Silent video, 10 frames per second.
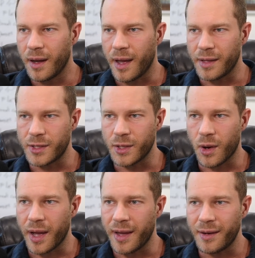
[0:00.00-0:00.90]
And so
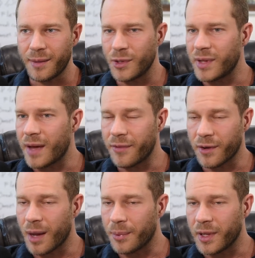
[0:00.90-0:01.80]
I ended up doing that for a
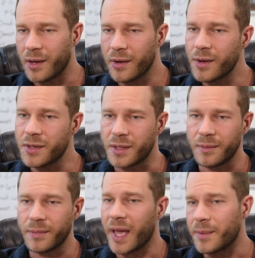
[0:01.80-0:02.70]
couple years
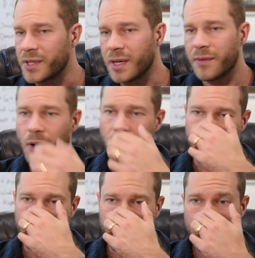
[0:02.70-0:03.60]
and became CFO of
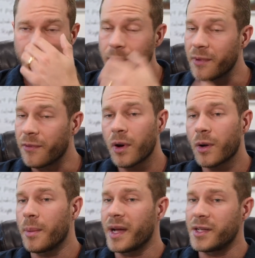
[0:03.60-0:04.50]
another company before I
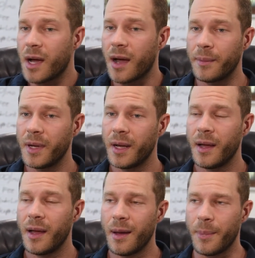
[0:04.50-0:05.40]
quit my job.
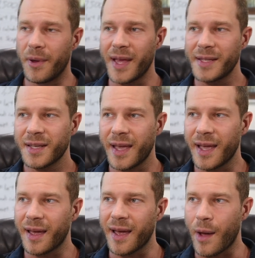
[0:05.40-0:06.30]
But that's
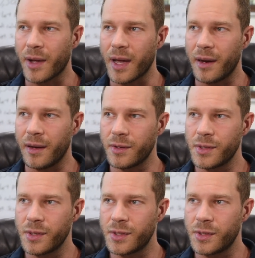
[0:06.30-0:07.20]
like how I got
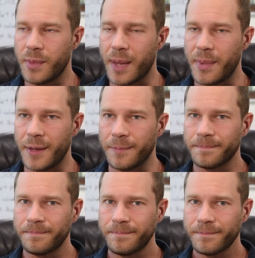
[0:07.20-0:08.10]
introduced to maybe
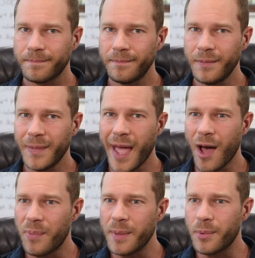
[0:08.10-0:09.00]

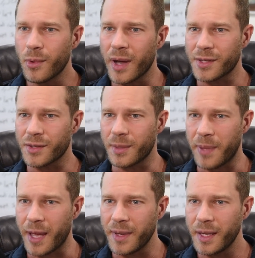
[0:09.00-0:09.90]
how people will actually
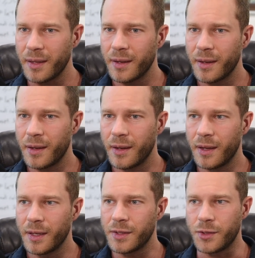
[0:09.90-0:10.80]
pay me
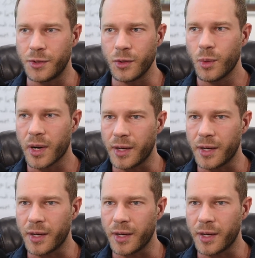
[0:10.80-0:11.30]
to do what I